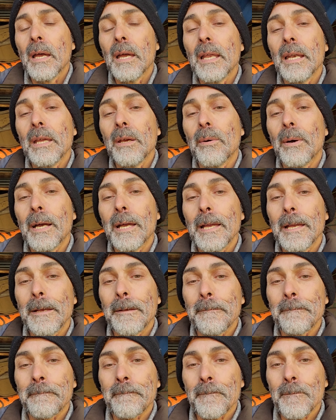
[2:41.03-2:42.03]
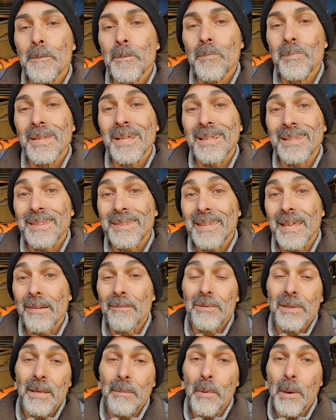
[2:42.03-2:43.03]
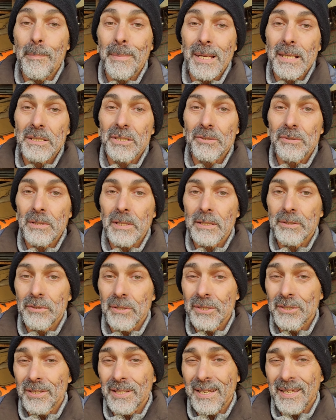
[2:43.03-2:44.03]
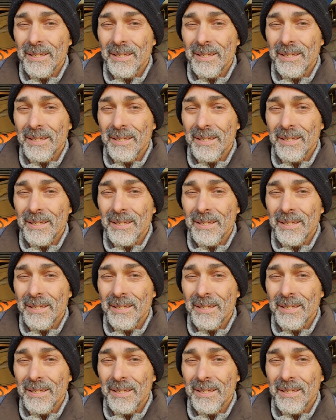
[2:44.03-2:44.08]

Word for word: Anyway, thankfully I'm a master electrician.